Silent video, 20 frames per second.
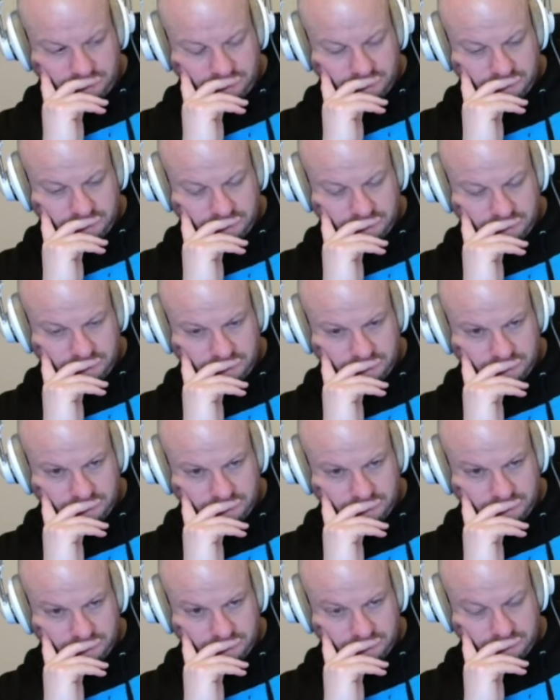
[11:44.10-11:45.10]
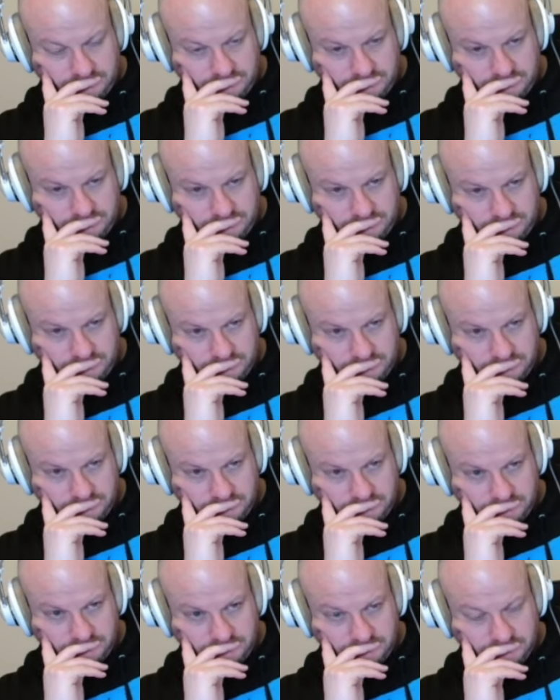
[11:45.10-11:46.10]

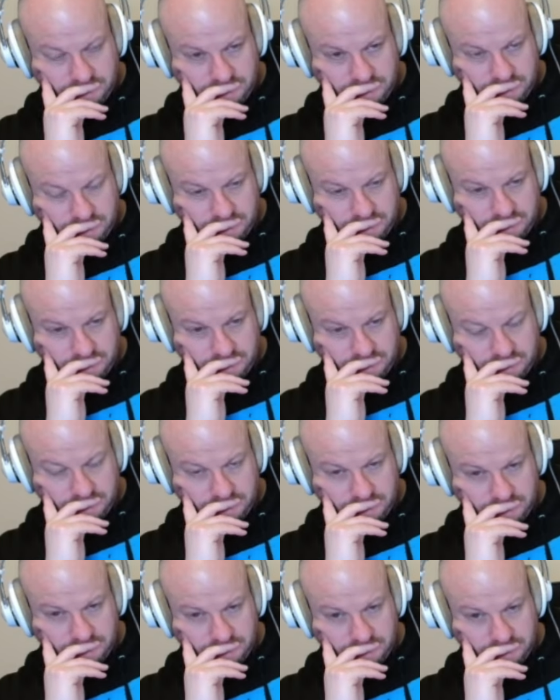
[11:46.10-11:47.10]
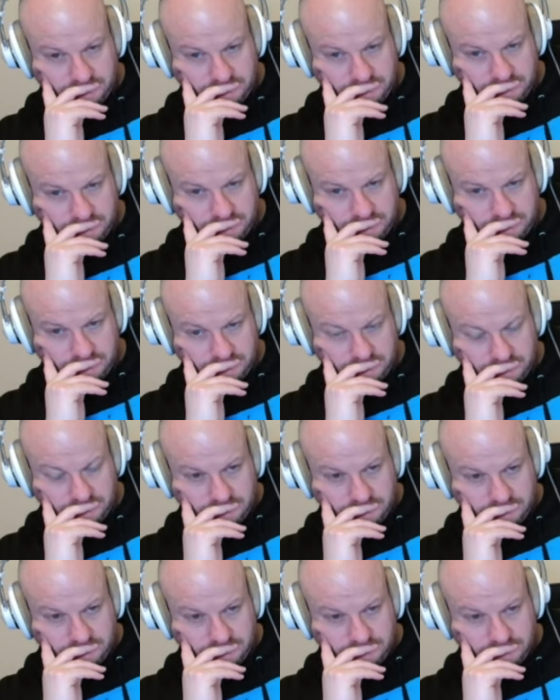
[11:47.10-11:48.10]

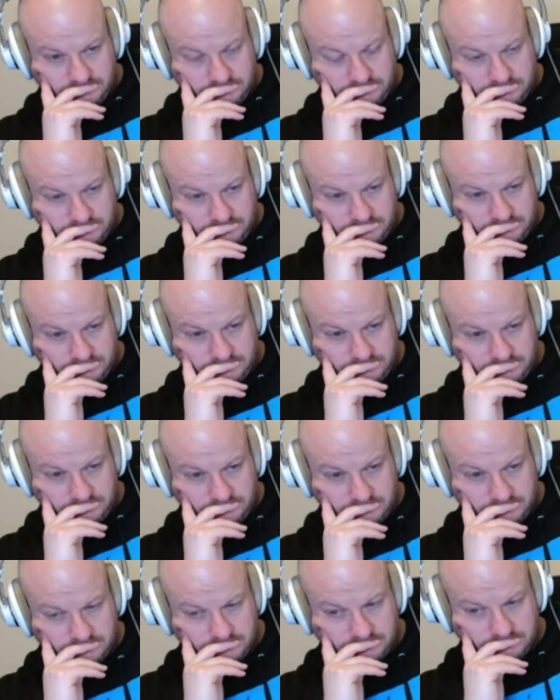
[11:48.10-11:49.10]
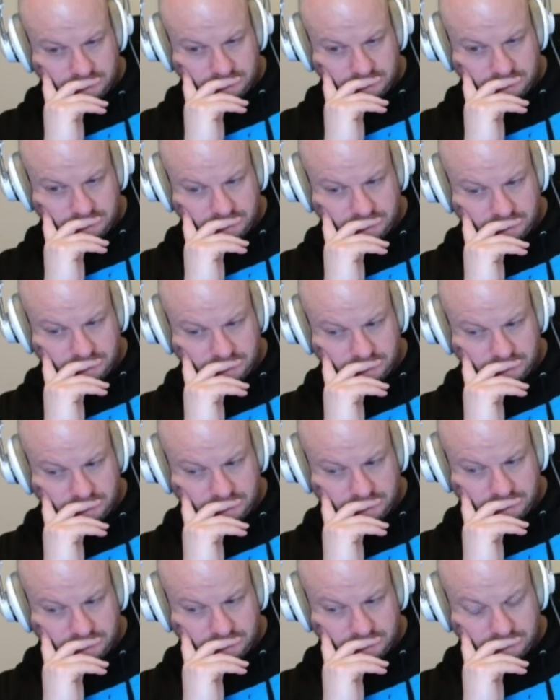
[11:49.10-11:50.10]

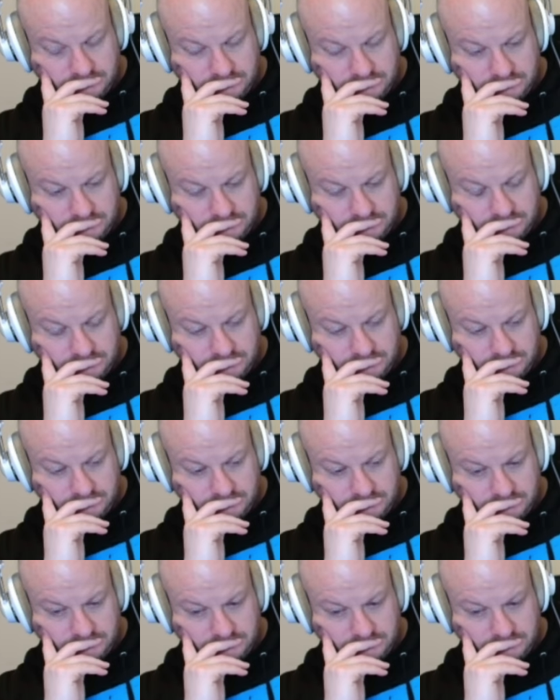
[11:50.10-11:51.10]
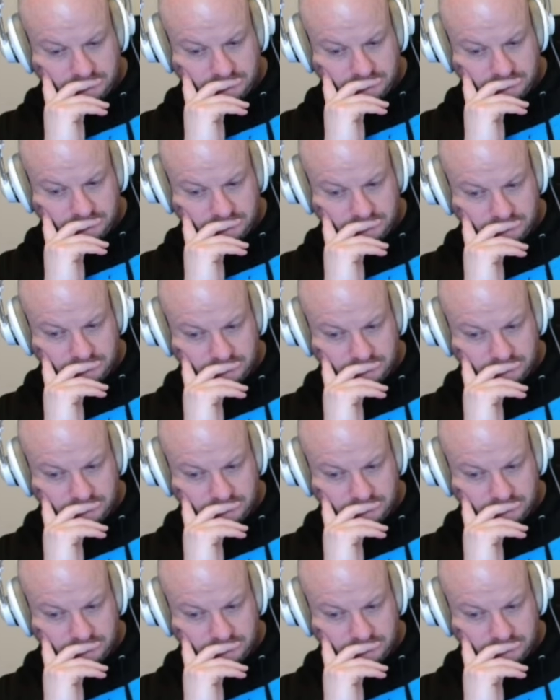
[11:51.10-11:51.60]
(not speaking)